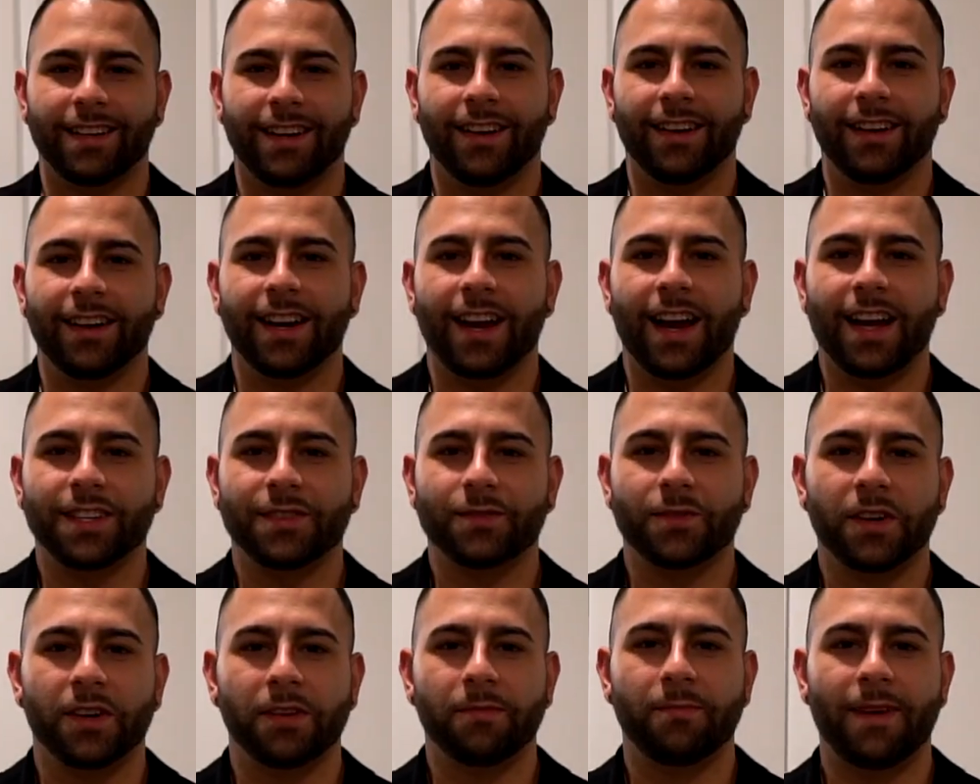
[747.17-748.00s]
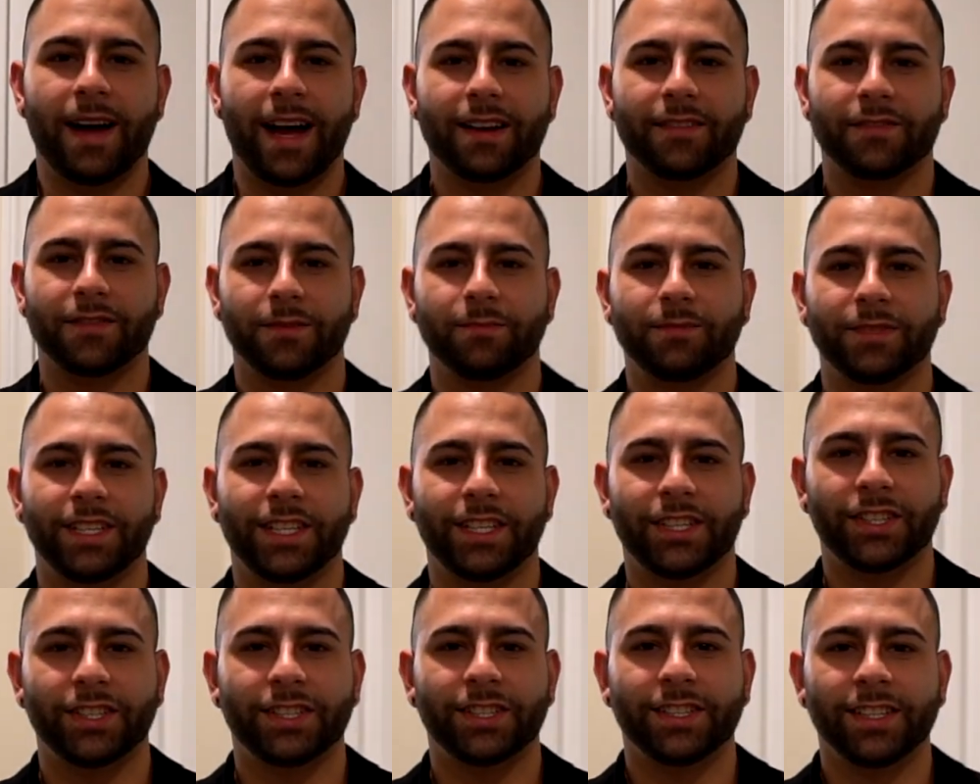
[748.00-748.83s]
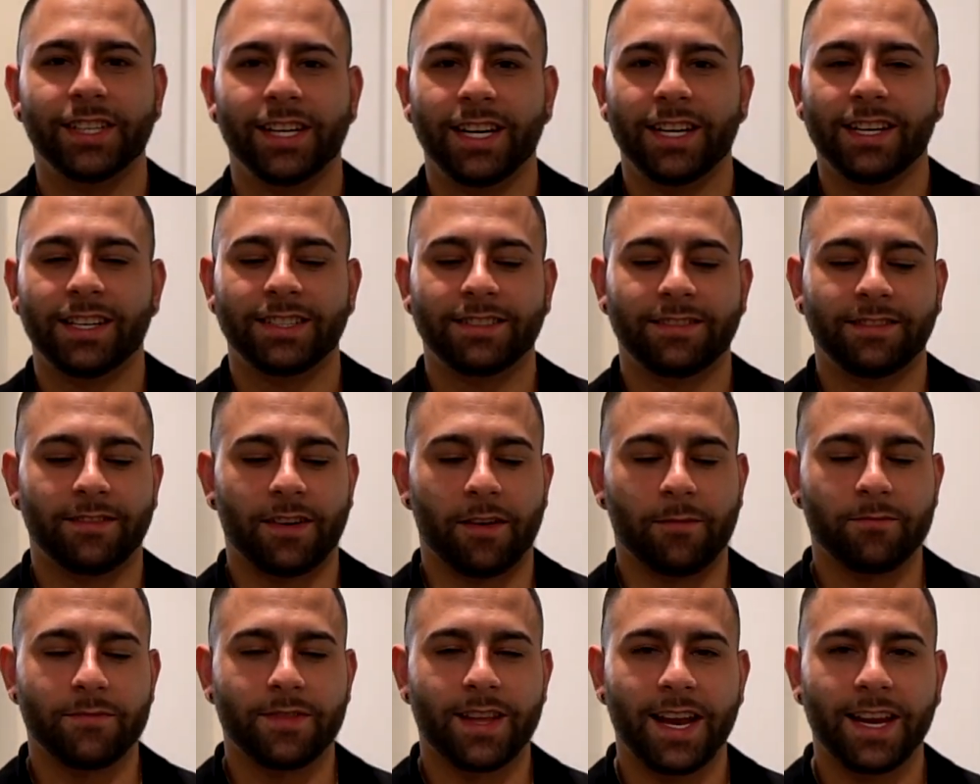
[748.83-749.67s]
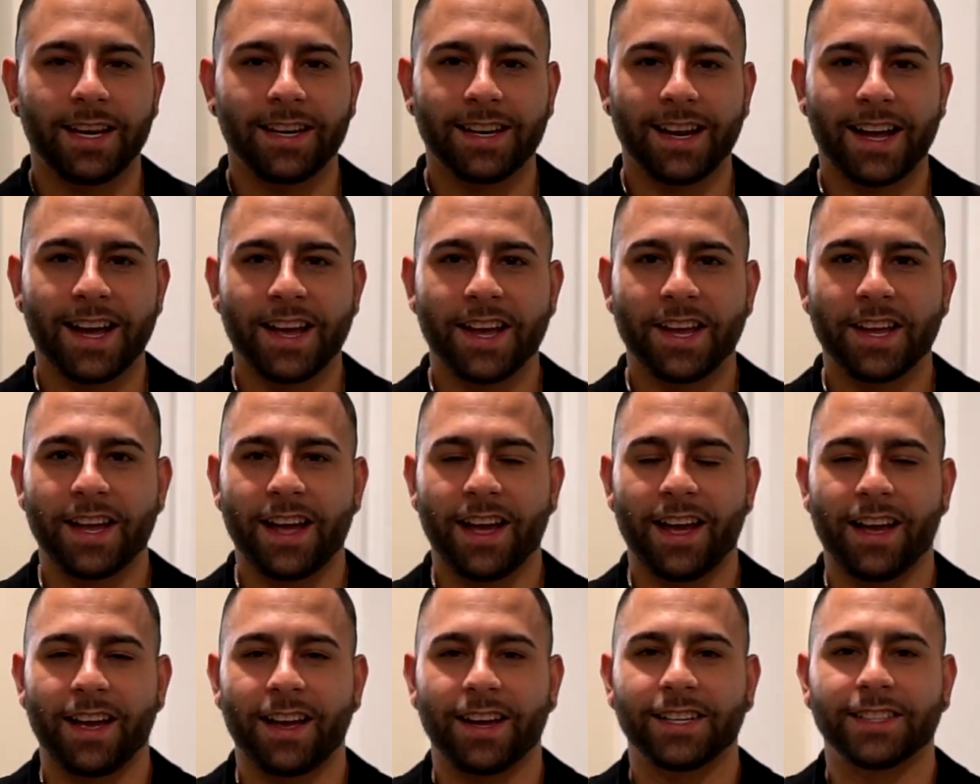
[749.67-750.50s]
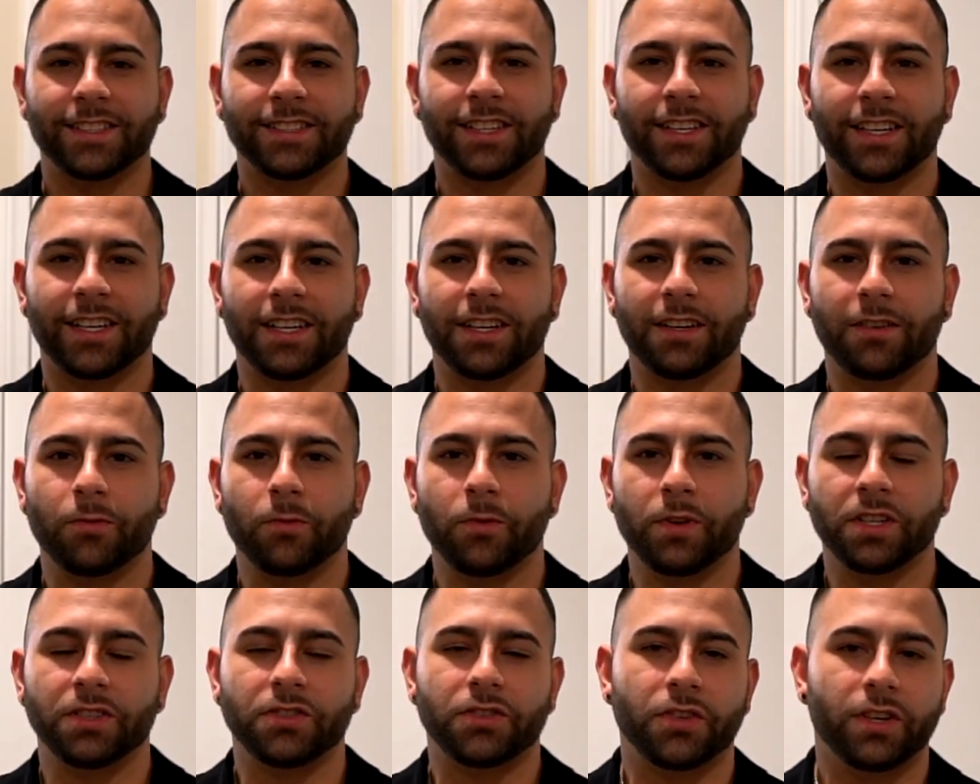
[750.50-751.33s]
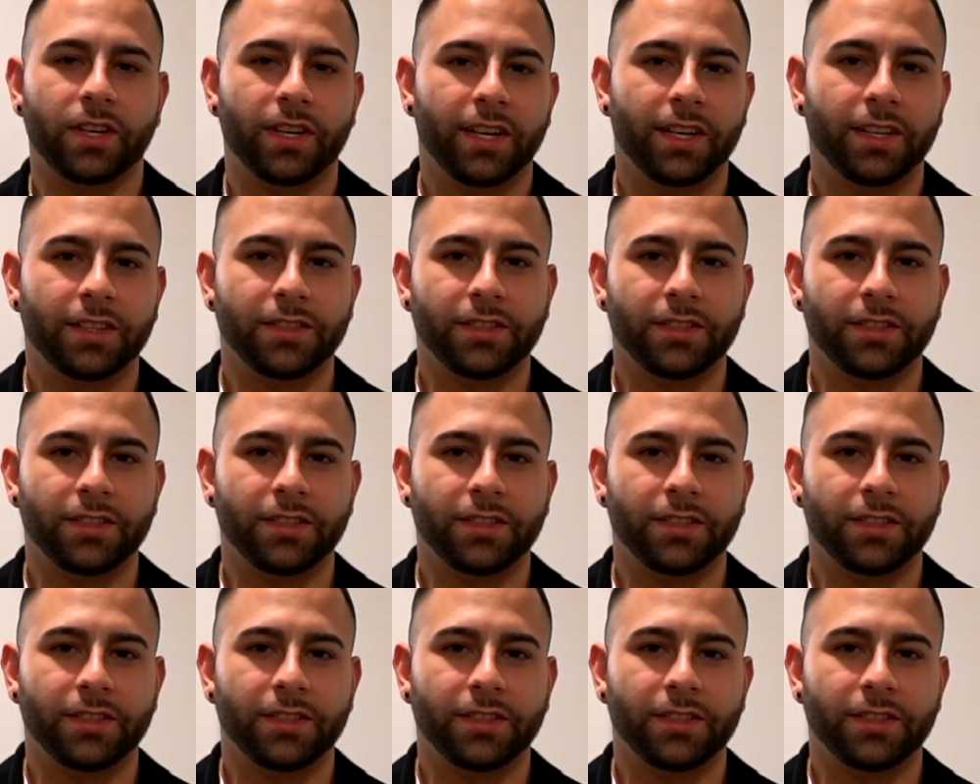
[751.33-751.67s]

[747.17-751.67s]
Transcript: All right, guys, we are back from dinner, from date night, and we enjoyed it.